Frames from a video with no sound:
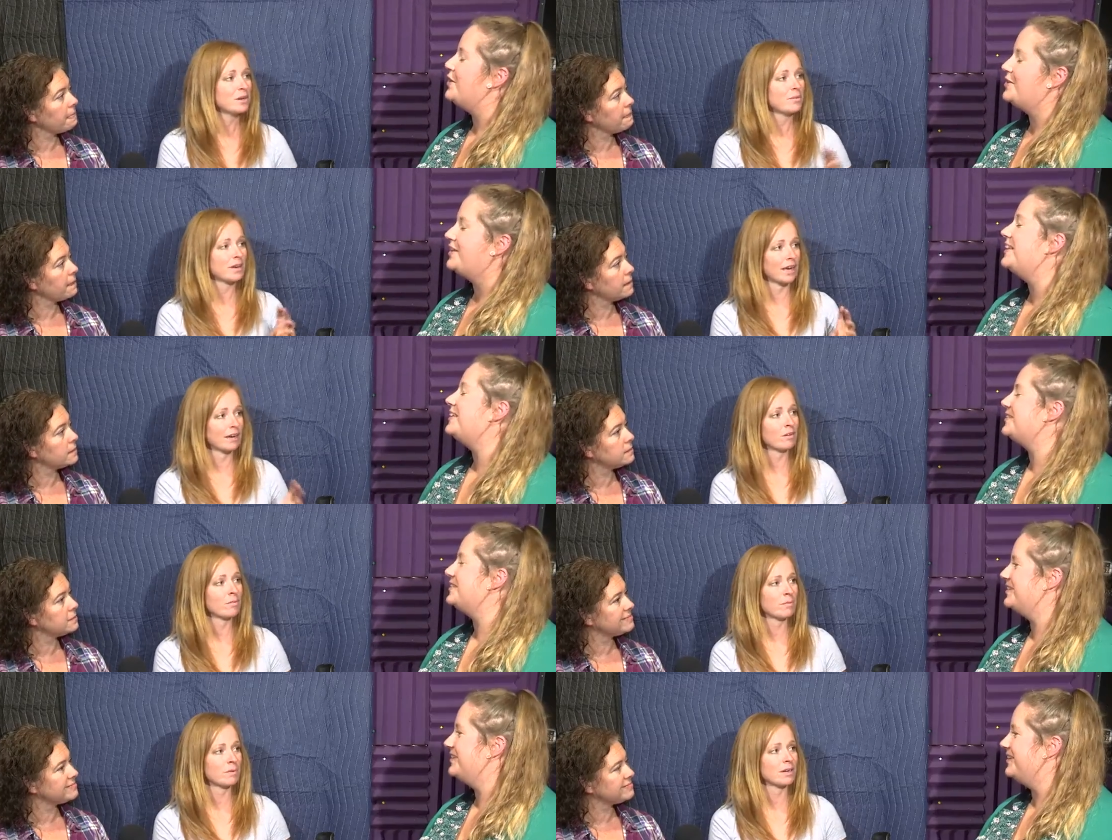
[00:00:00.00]
Speaker 1: but I
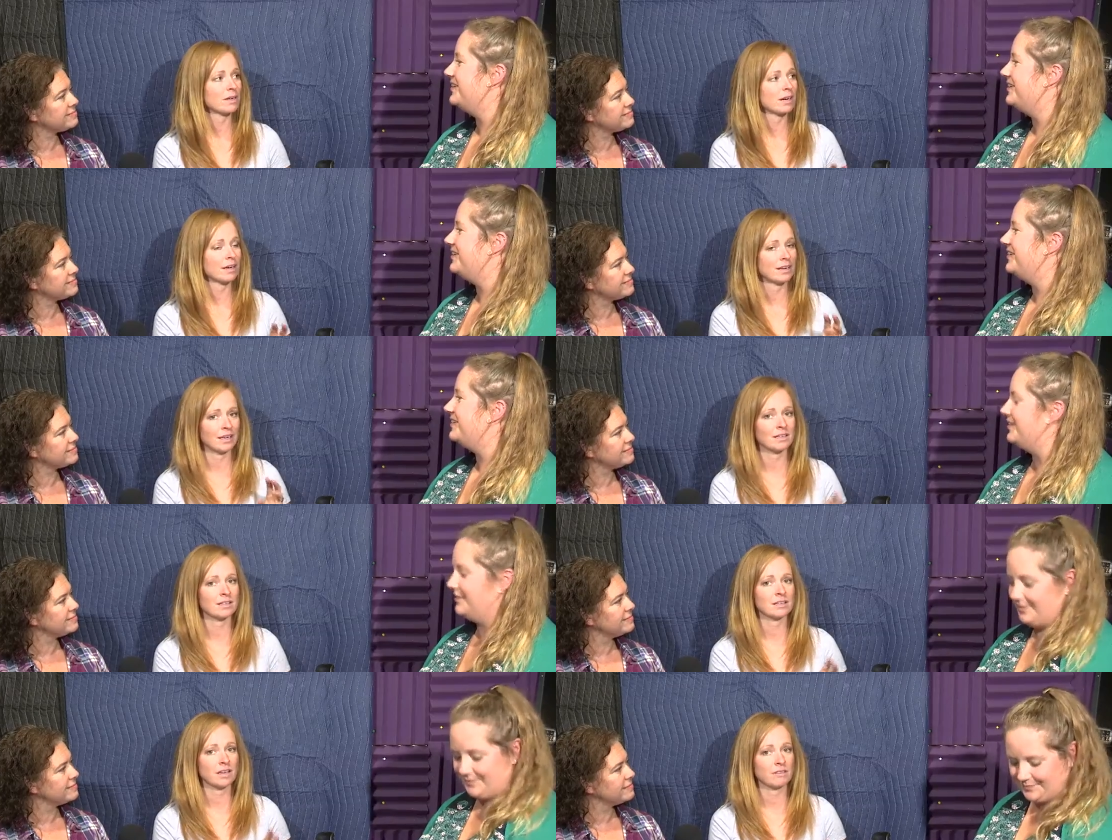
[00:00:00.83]
remember an
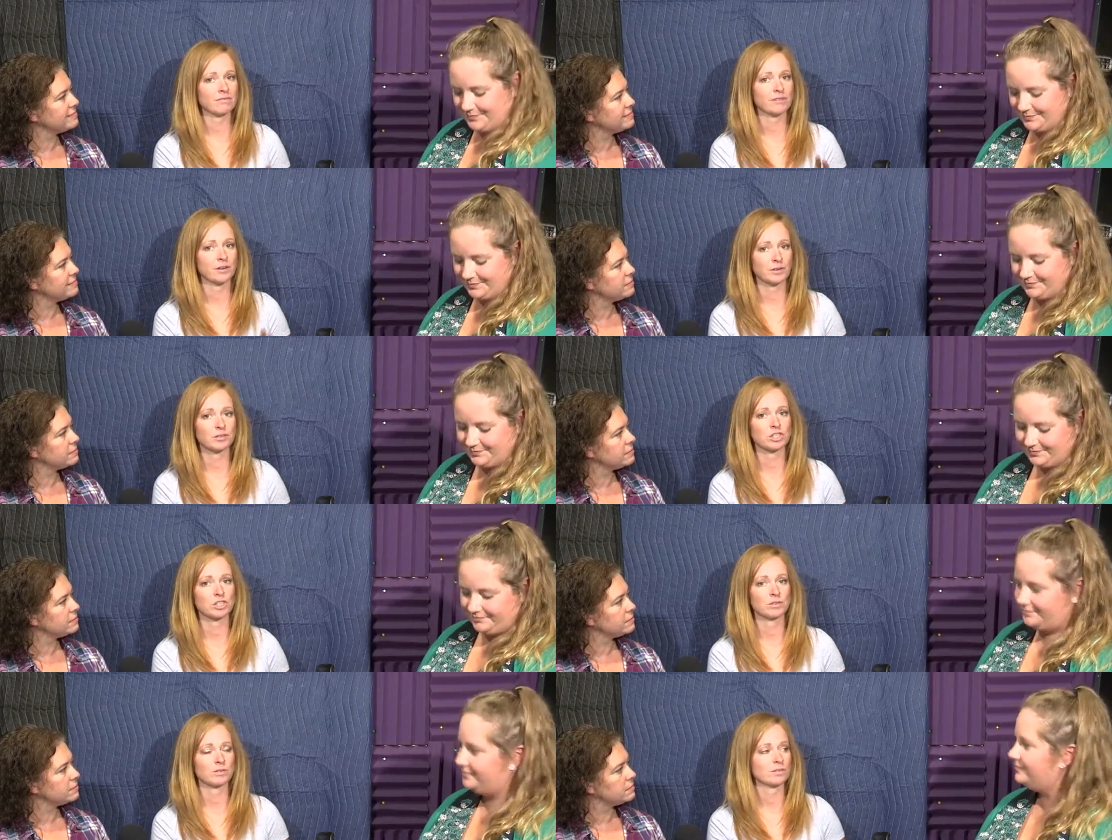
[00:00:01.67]
end-of-life photo
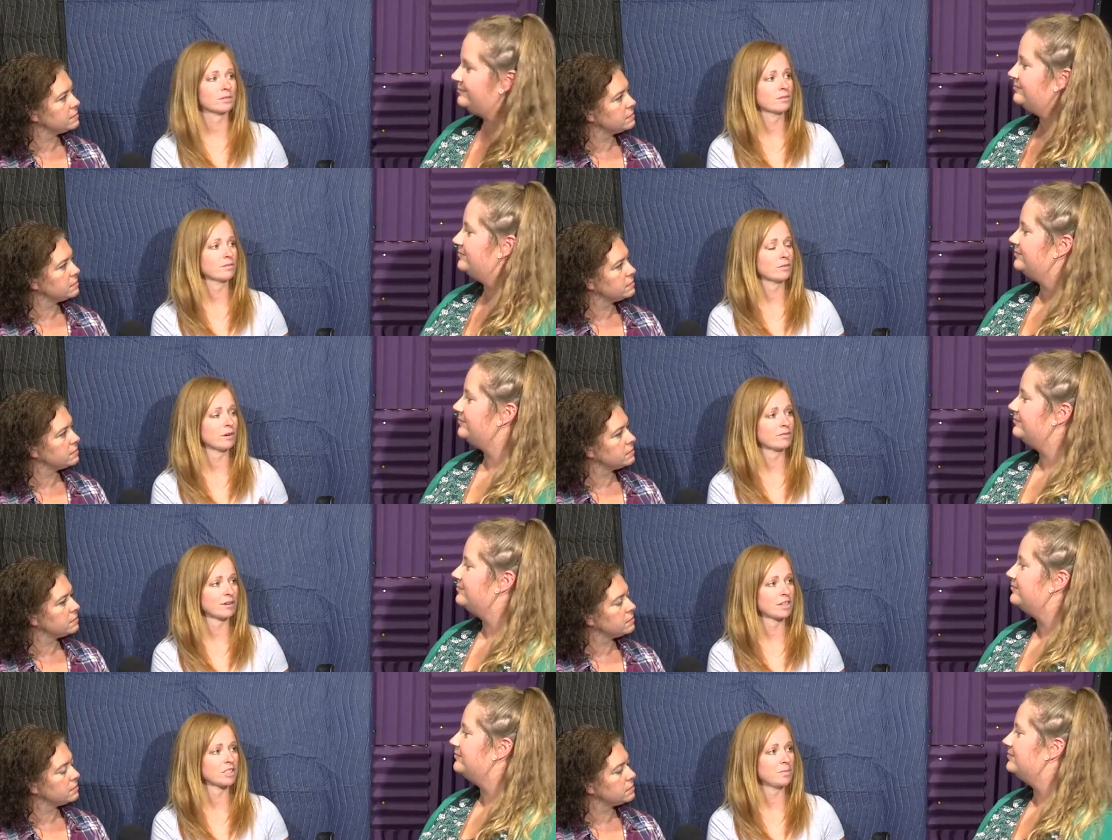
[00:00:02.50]
shoot for a
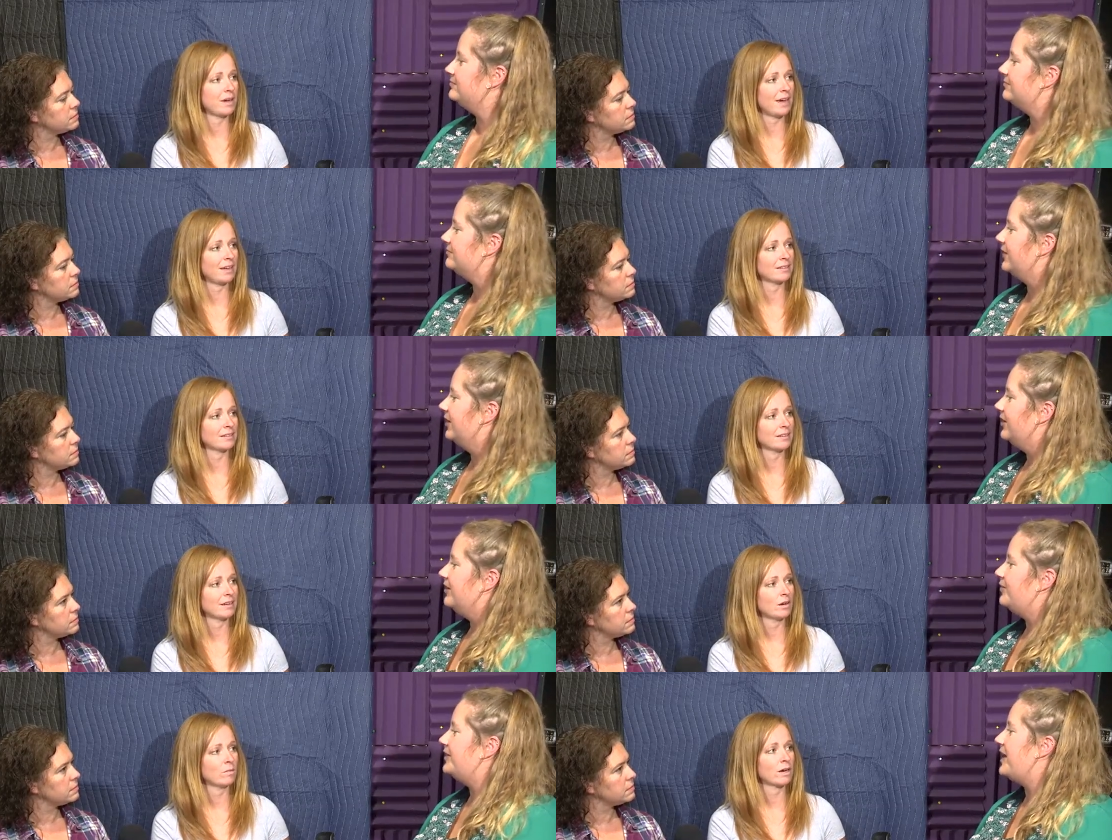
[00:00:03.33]
friend's pet.
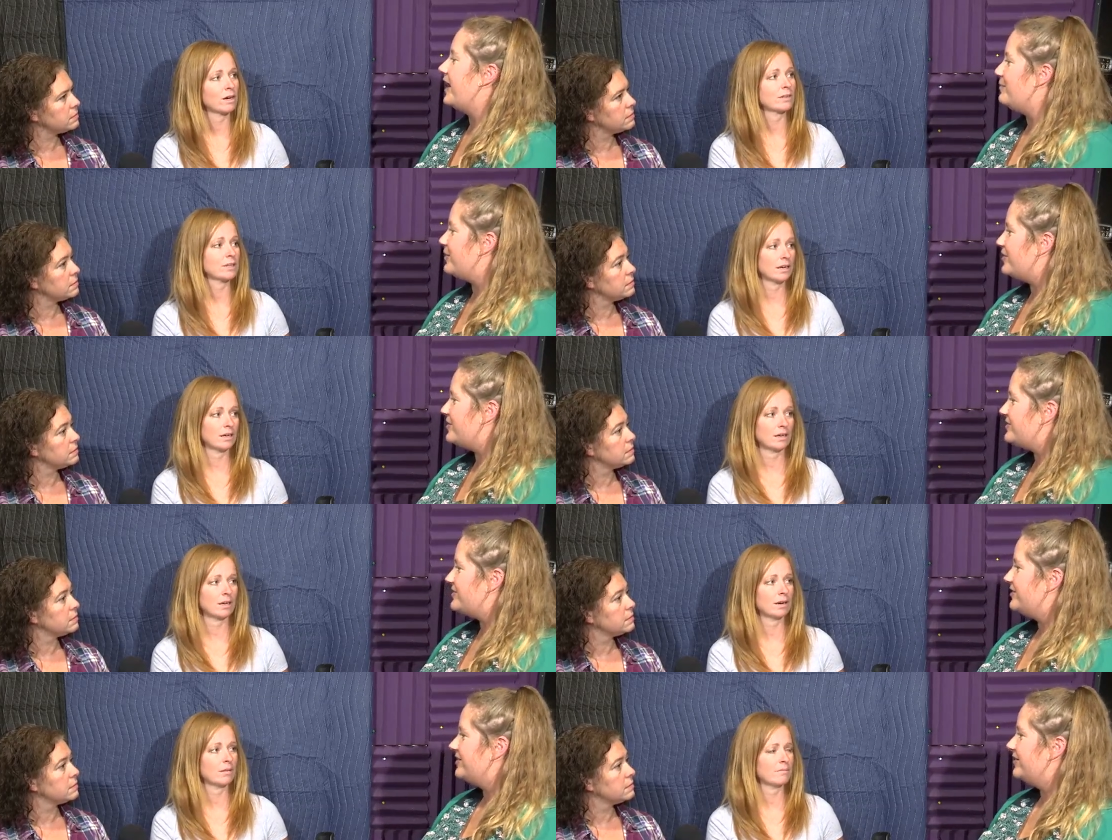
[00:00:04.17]
With where, the hamburgers? Uh,